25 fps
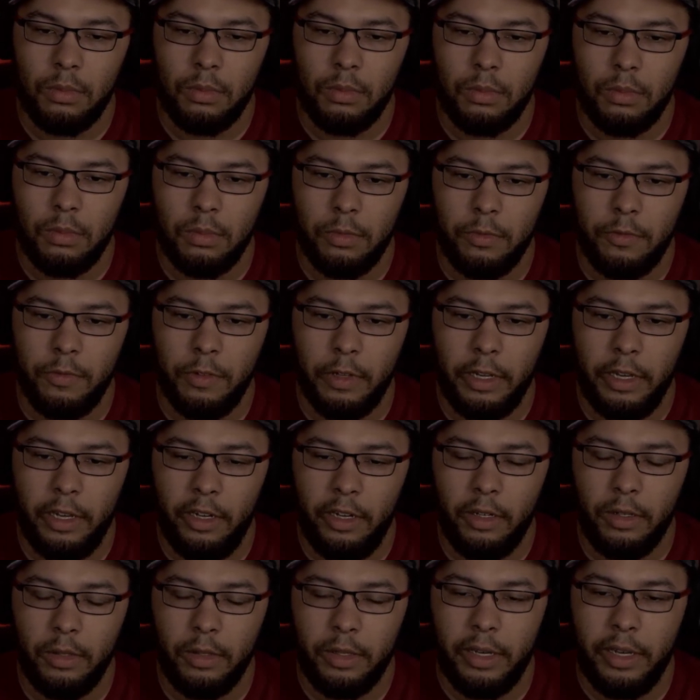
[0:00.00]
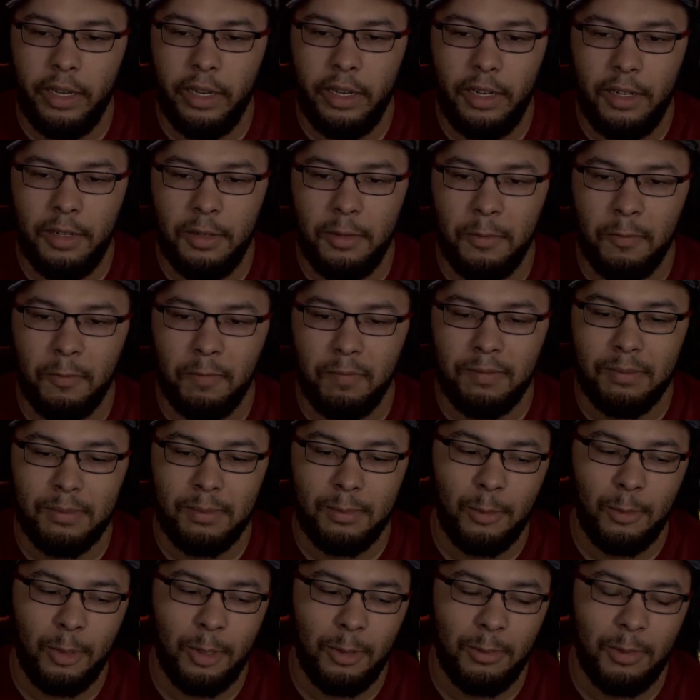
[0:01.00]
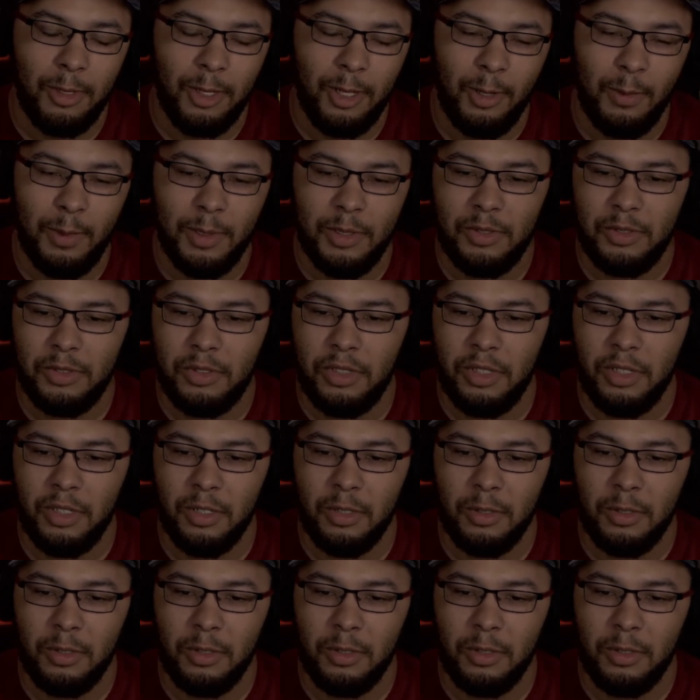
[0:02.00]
Hey, you okay? Well, no, but still.